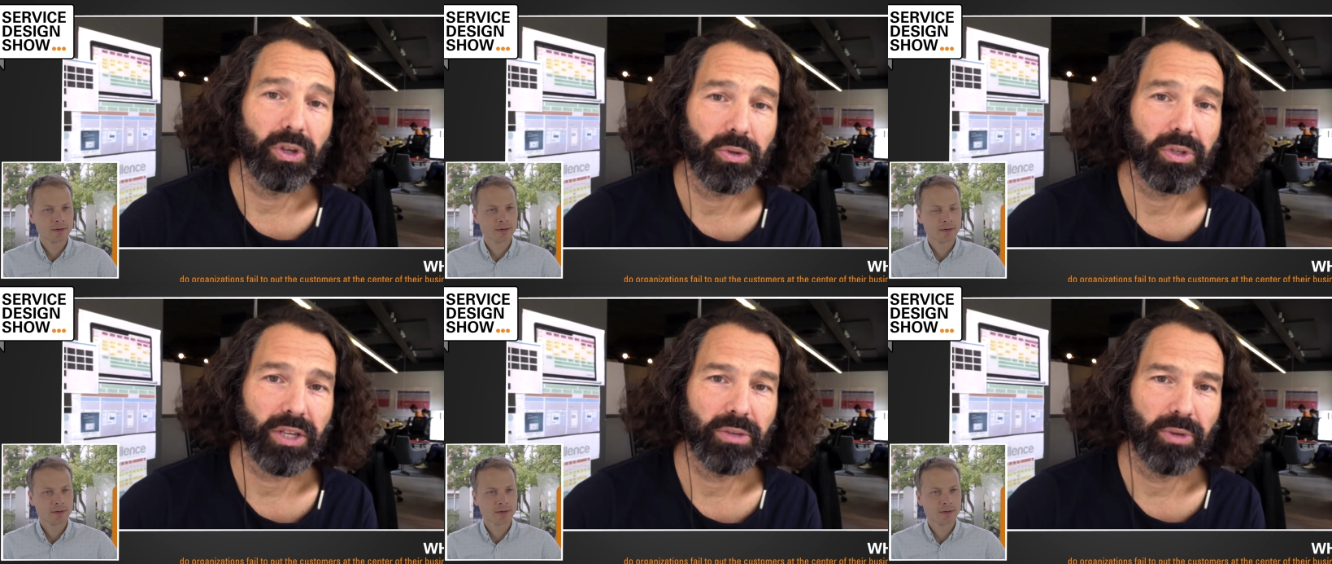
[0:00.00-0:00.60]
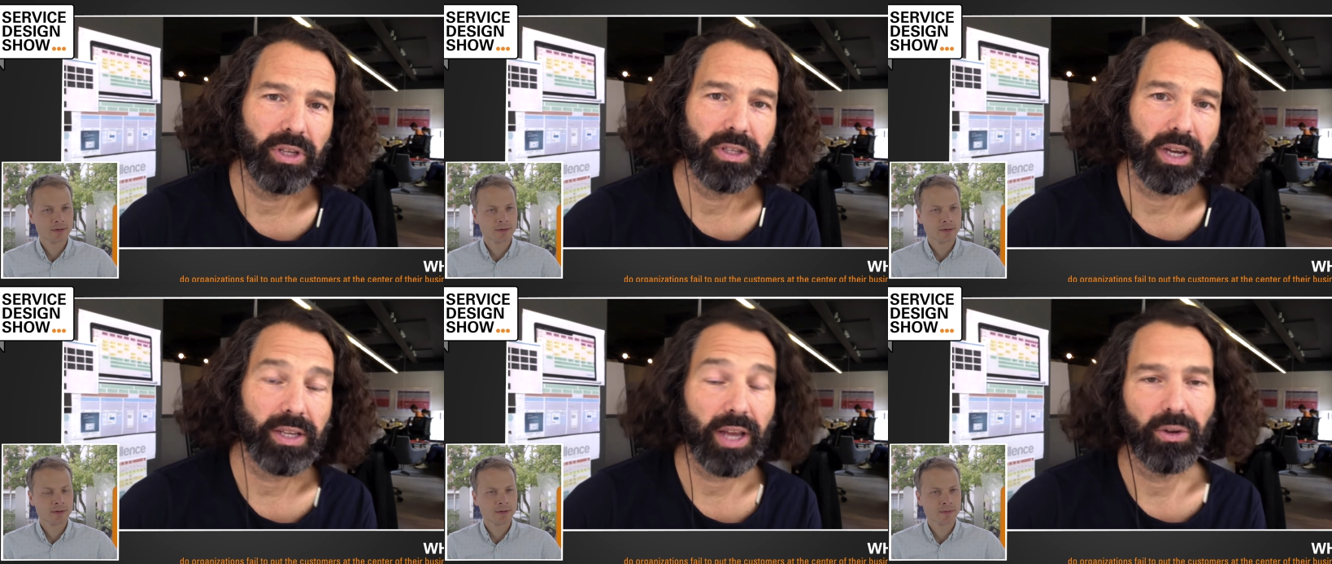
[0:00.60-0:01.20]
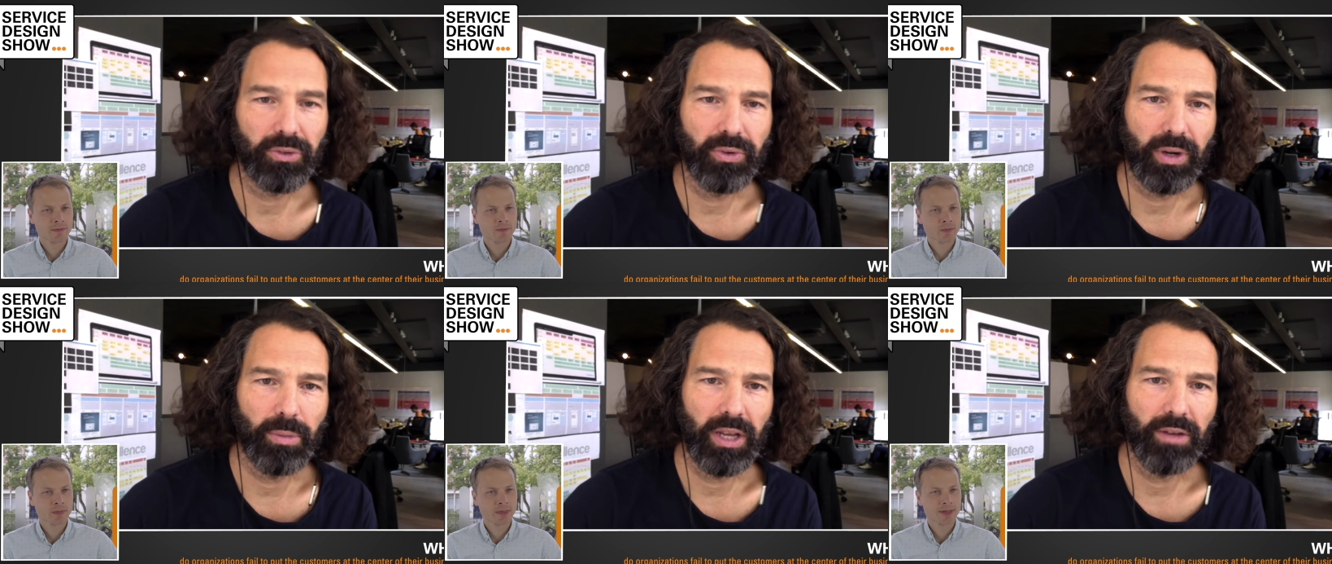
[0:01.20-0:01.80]
Speaker 1: those customer insights? I don't
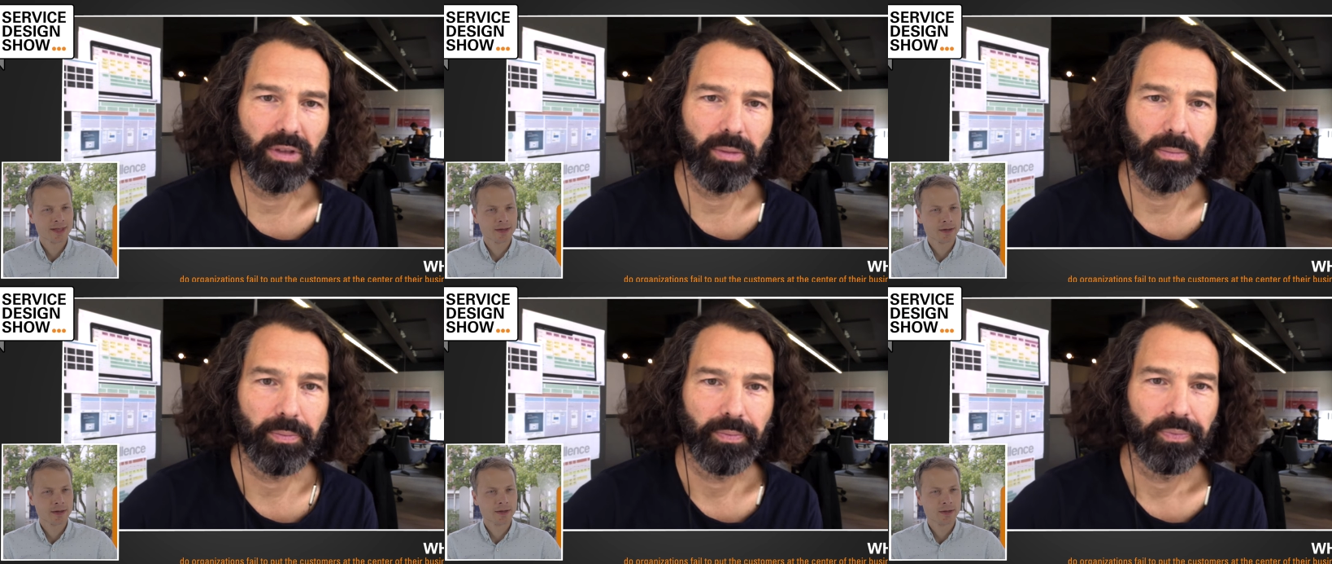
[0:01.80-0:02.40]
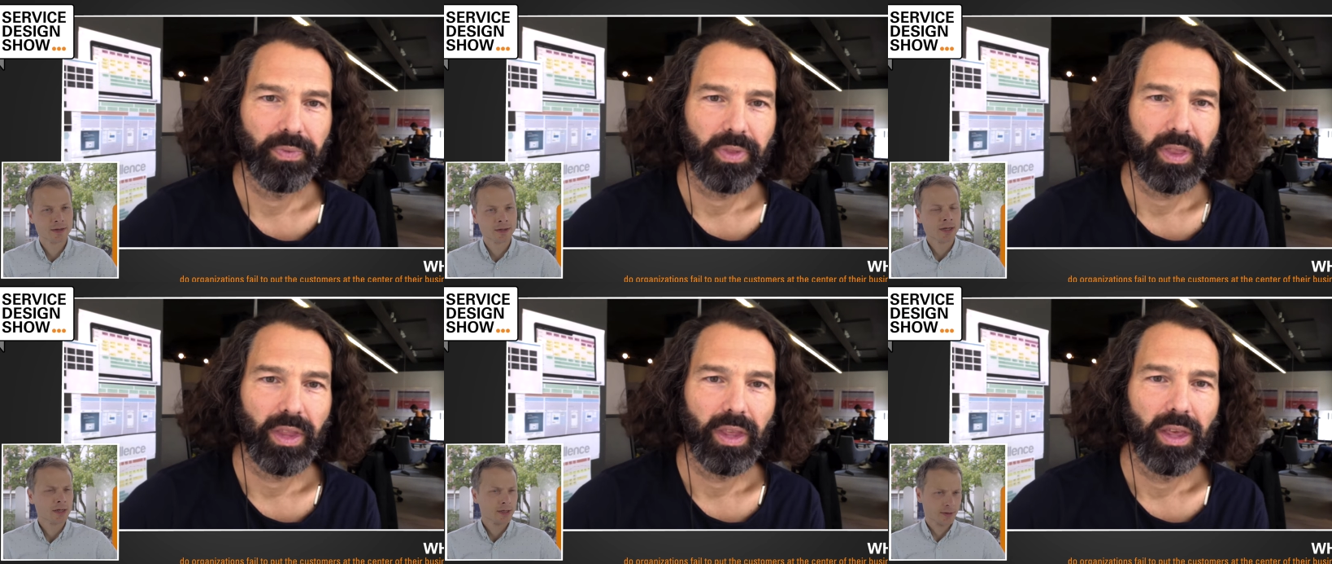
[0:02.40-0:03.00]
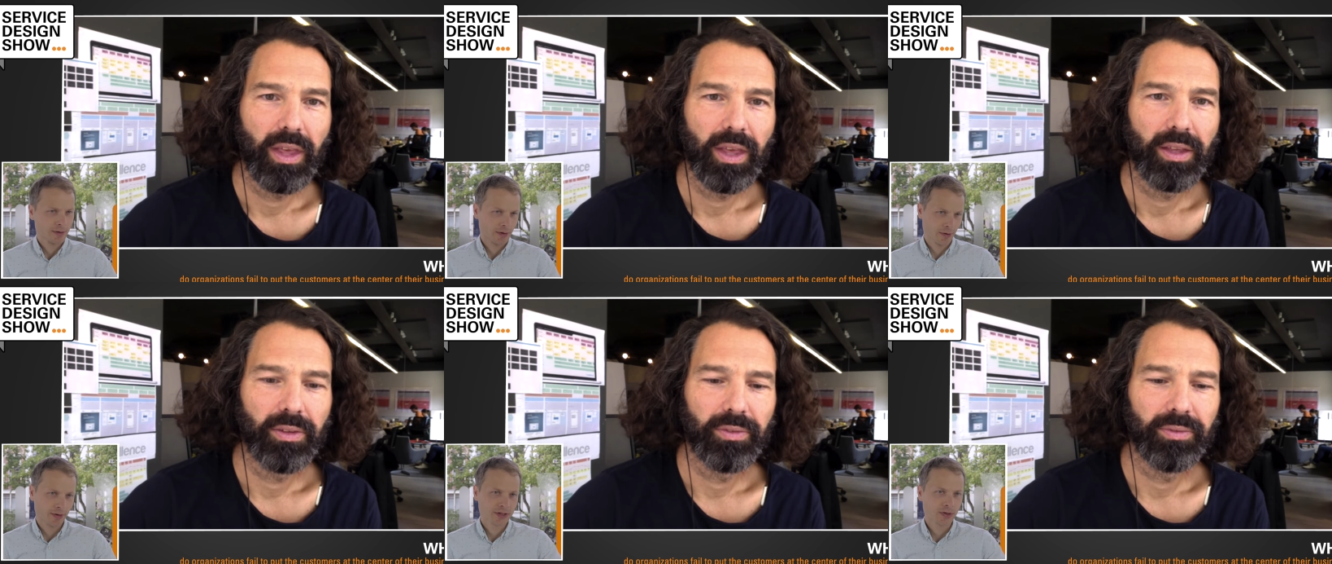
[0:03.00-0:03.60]
really believe them.
Speaker 2: Oh,
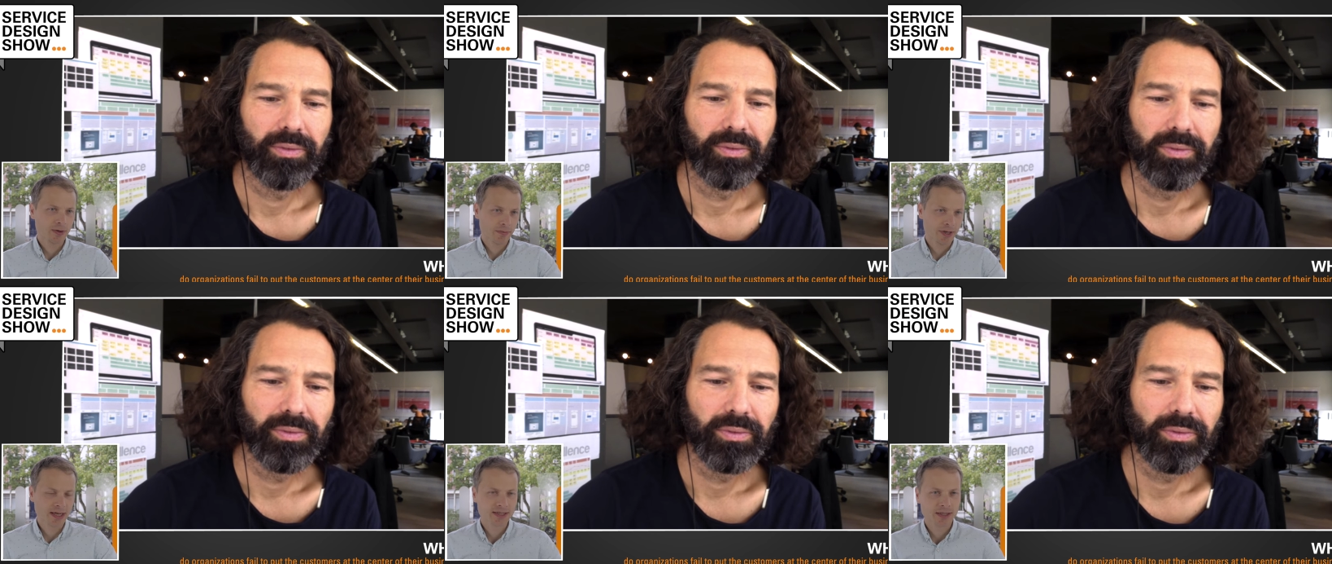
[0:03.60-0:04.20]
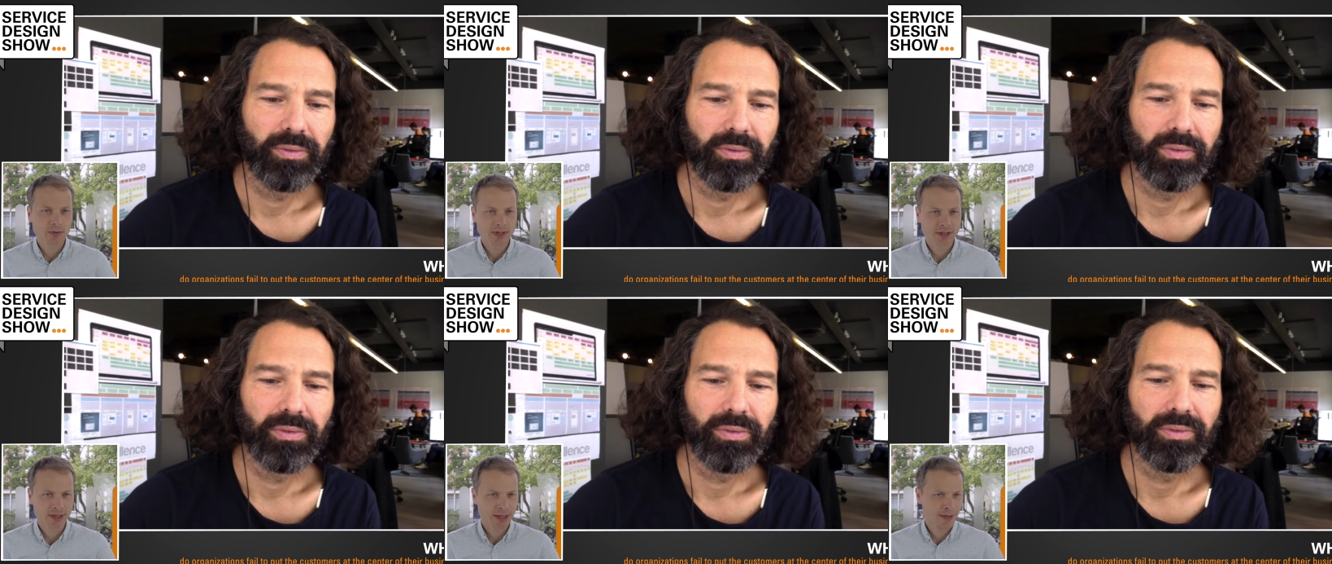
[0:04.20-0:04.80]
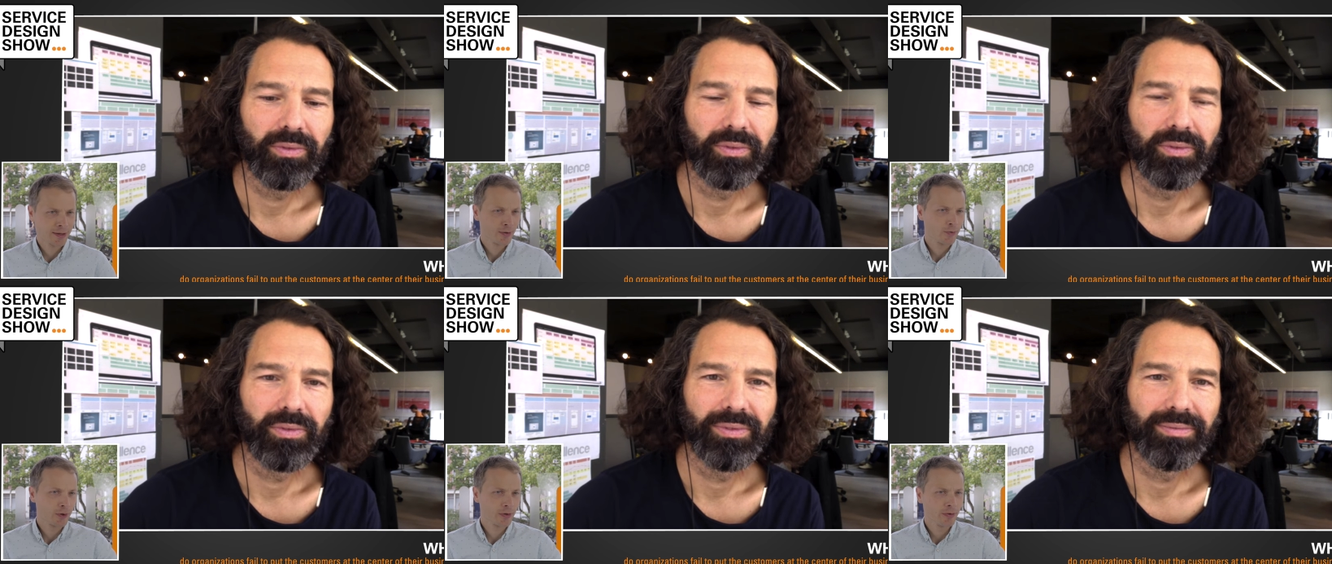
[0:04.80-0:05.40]
so let me ask a question again:
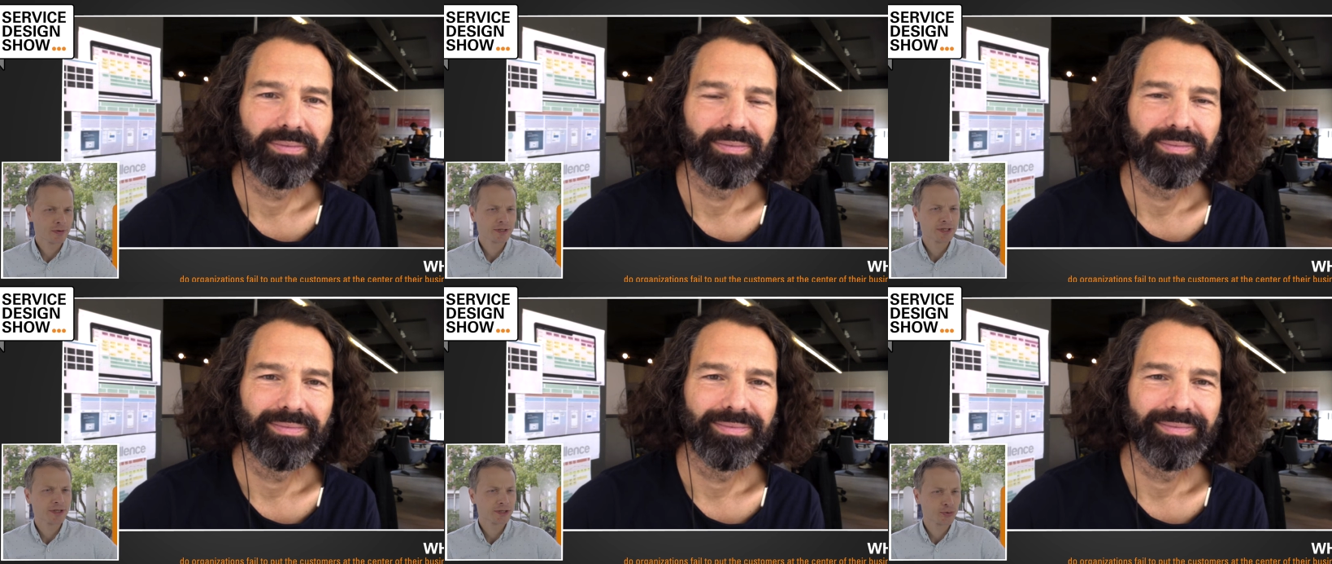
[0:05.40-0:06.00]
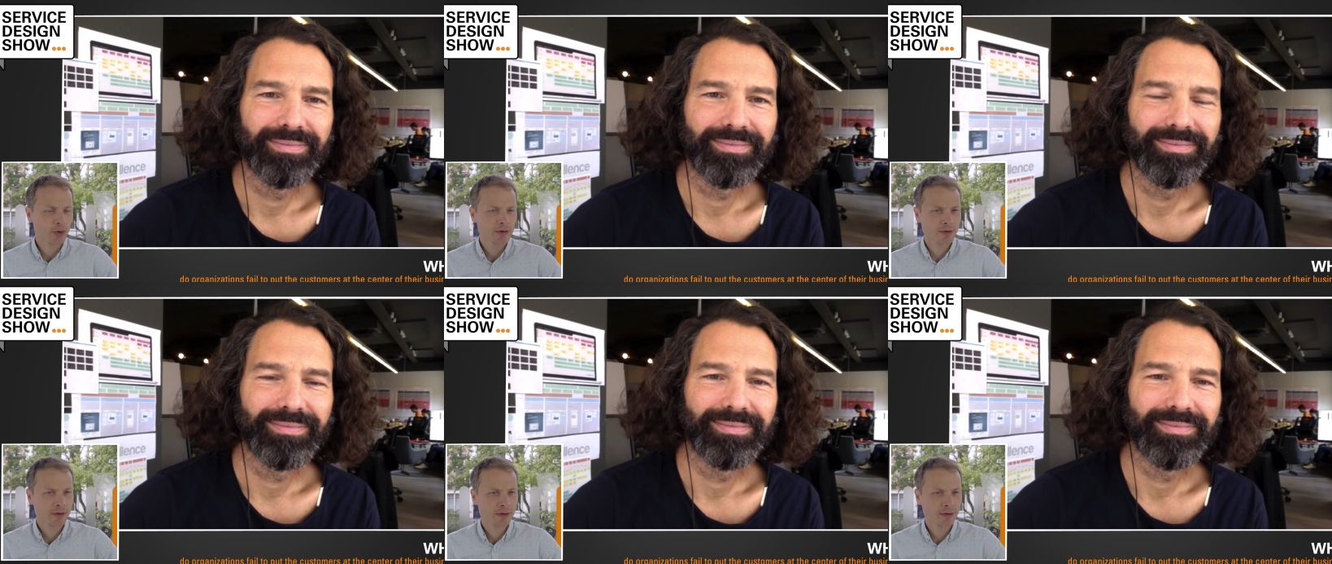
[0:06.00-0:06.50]
What do you consider strong